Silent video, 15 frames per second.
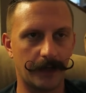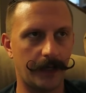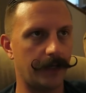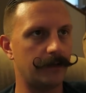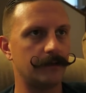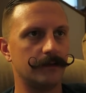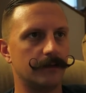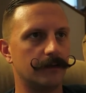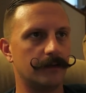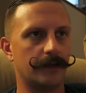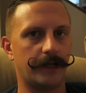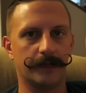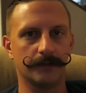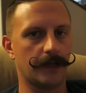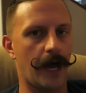it
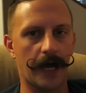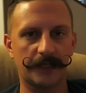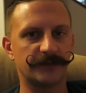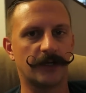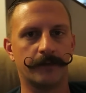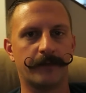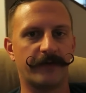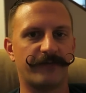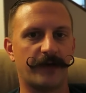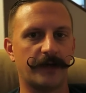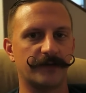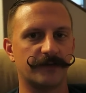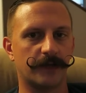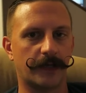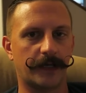locks on my
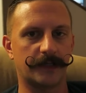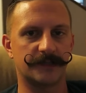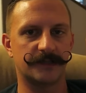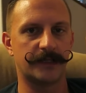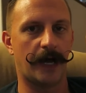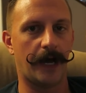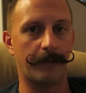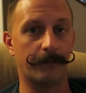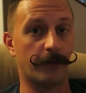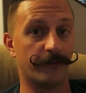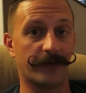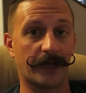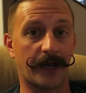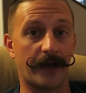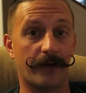face, like it's not
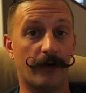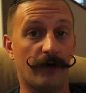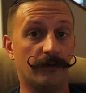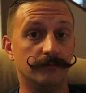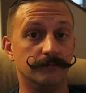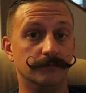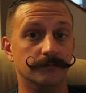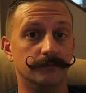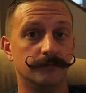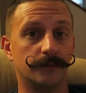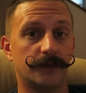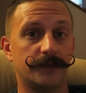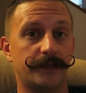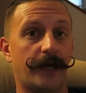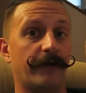moving at all.
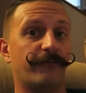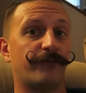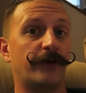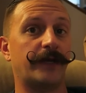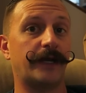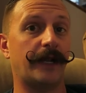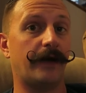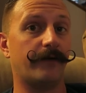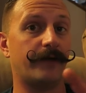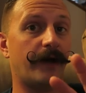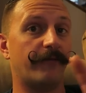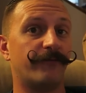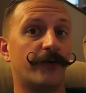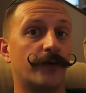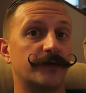Not freaking out,
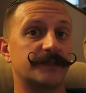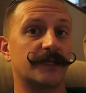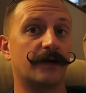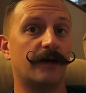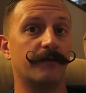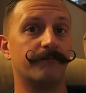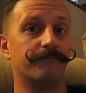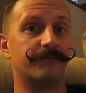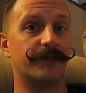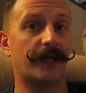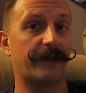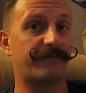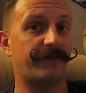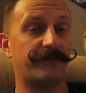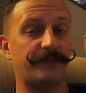not focusing on
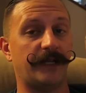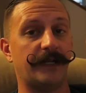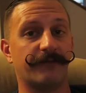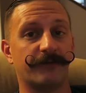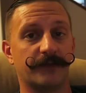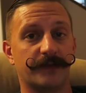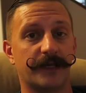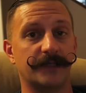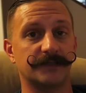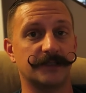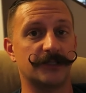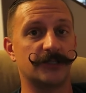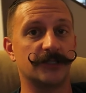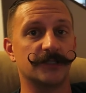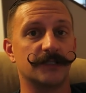like 50 different things,
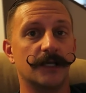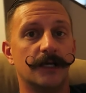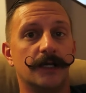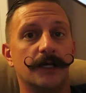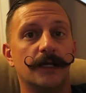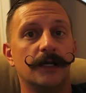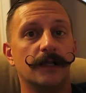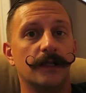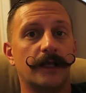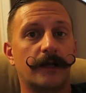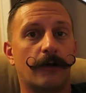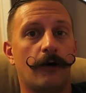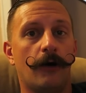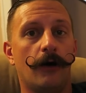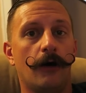it's just
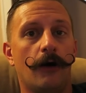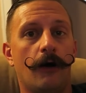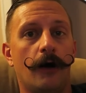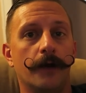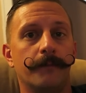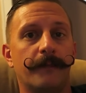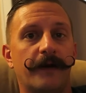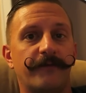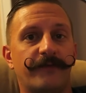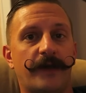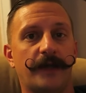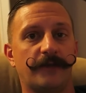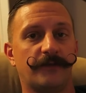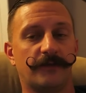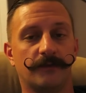like on my
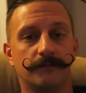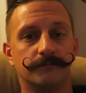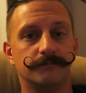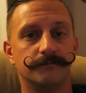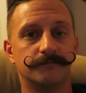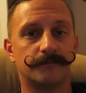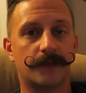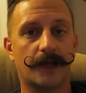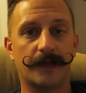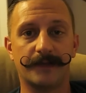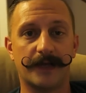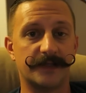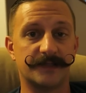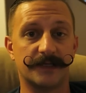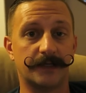face. and
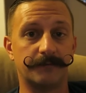that's